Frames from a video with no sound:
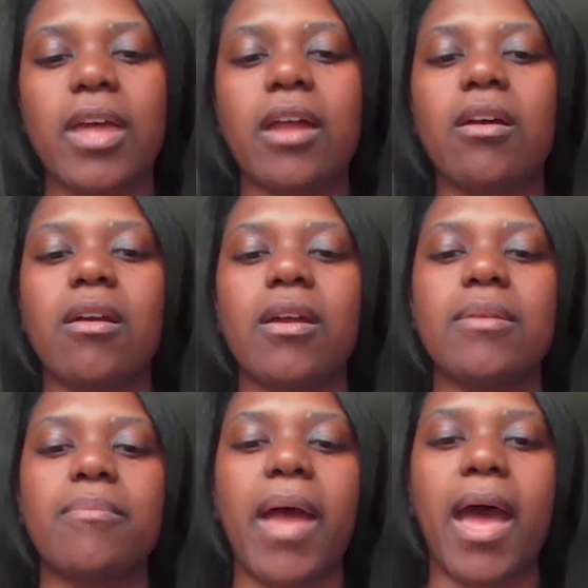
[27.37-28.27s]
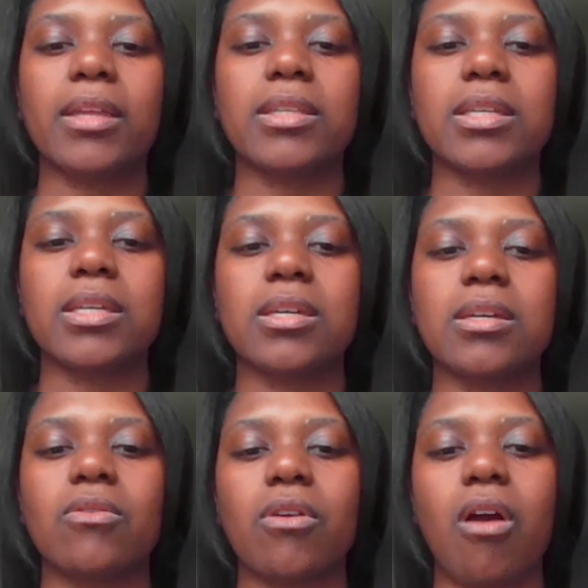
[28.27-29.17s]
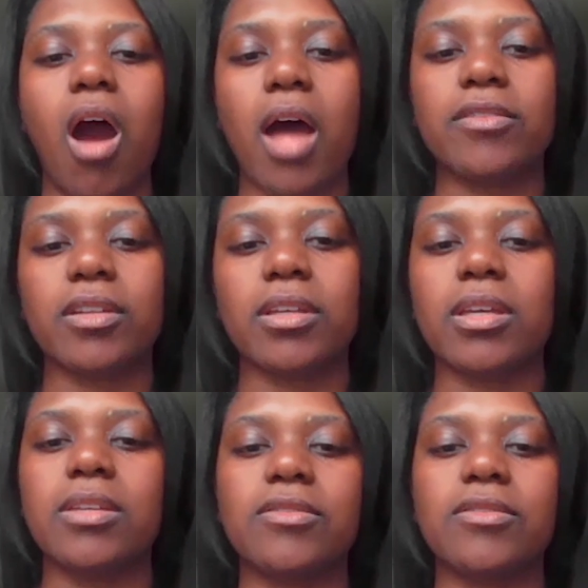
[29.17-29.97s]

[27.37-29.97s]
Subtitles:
that are impacting or causing